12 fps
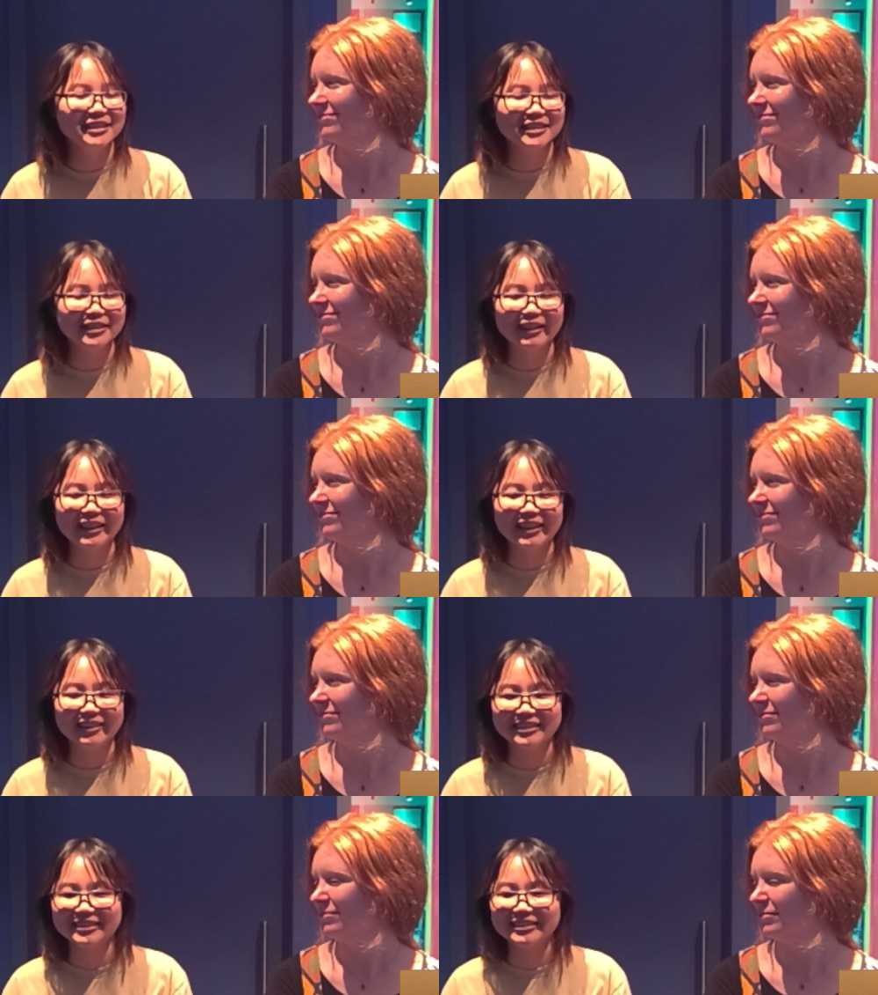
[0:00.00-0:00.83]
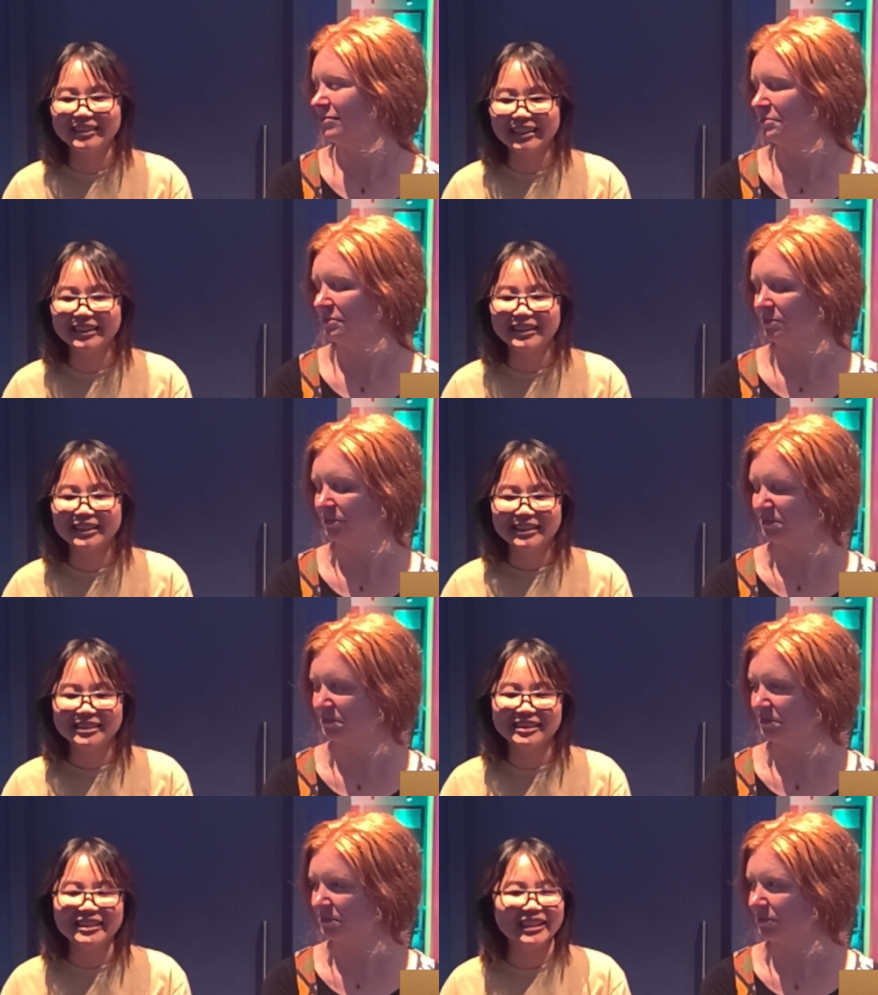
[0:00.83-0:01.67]
Speaker 1: So I got to like
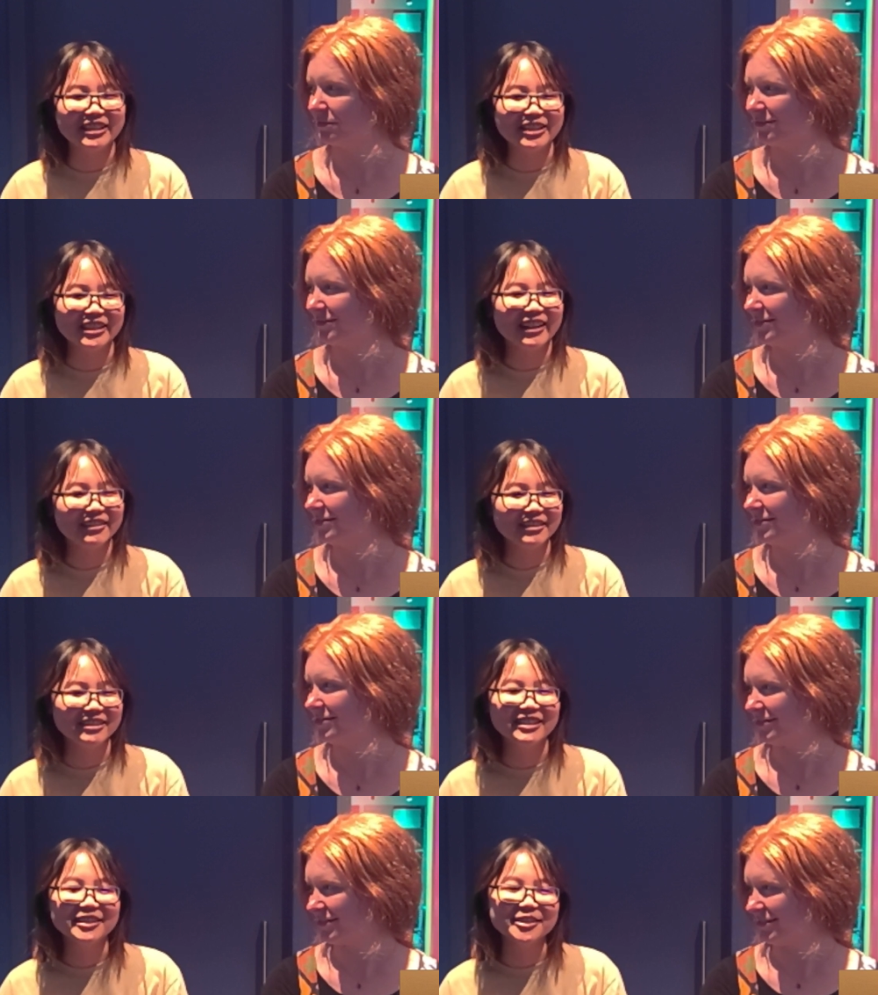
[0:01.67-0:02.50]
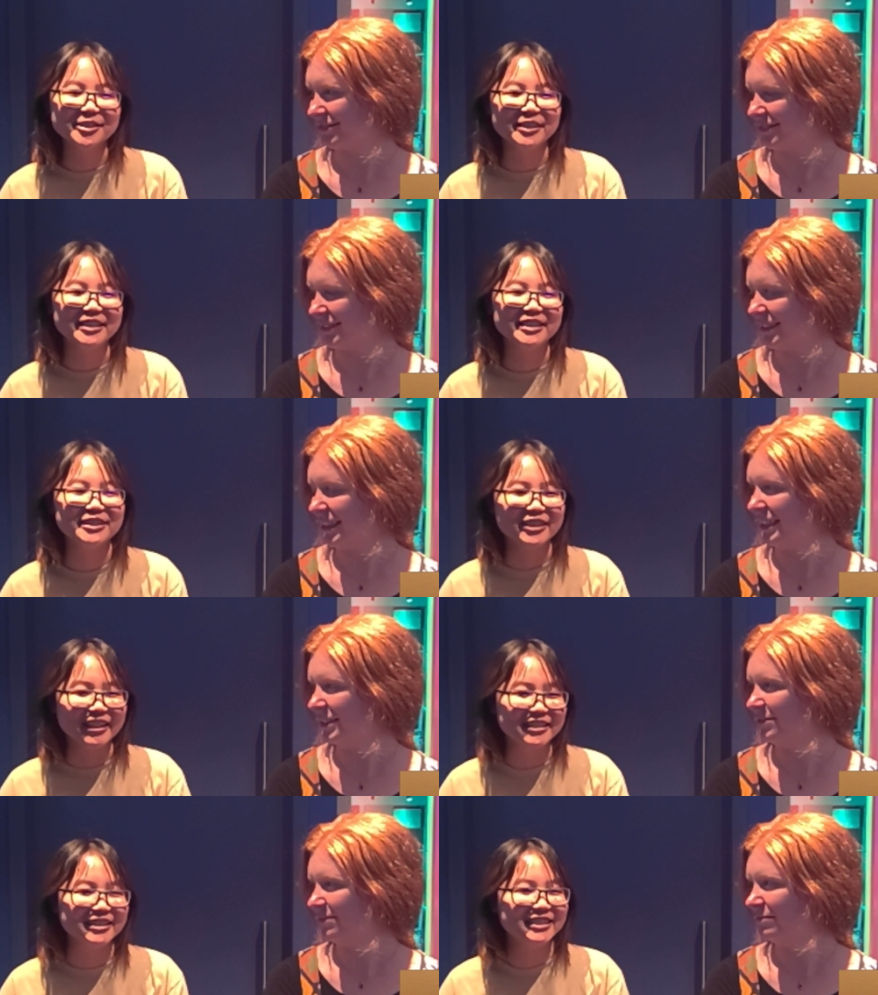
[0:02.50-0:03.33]
sketch it out a little and then
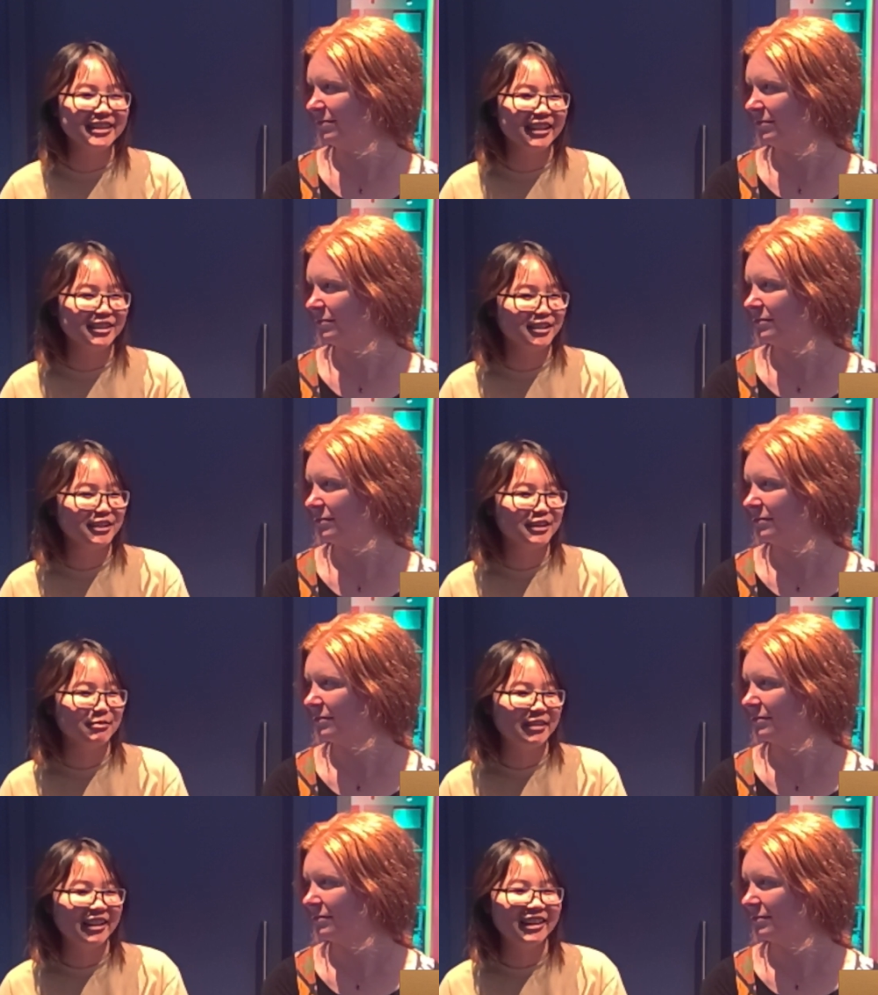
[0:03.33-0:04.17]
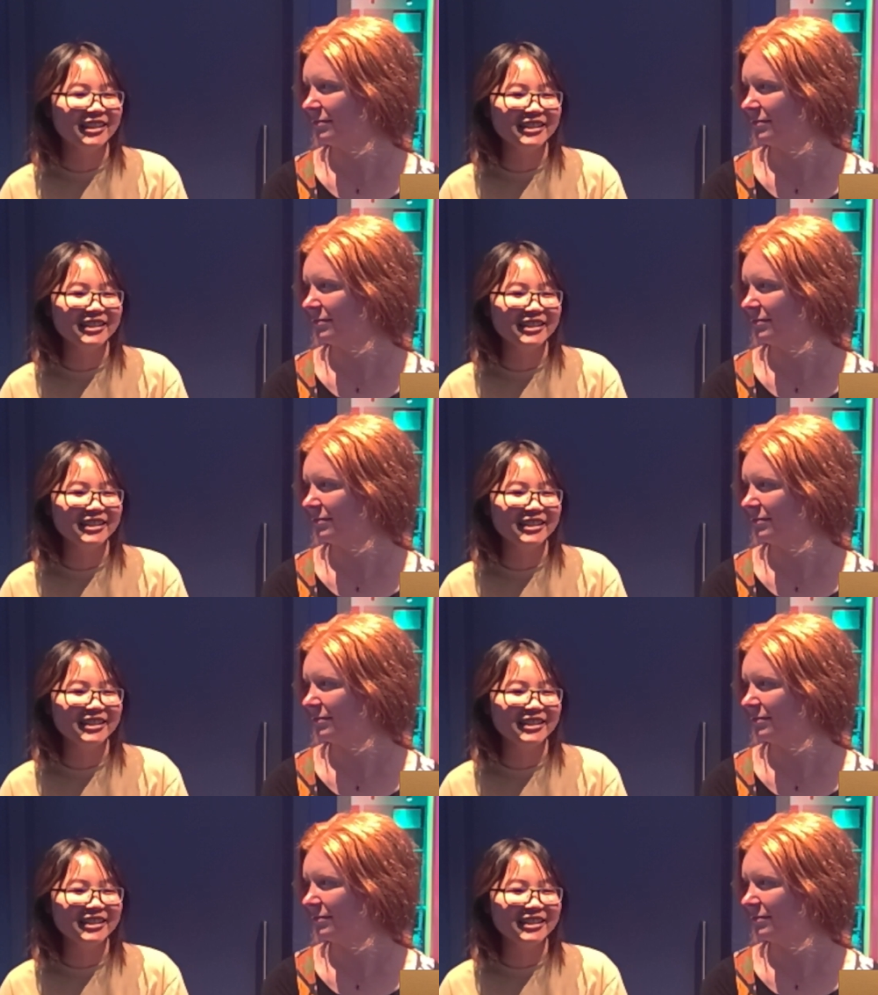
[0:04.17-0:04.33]
try to attach it to the bird.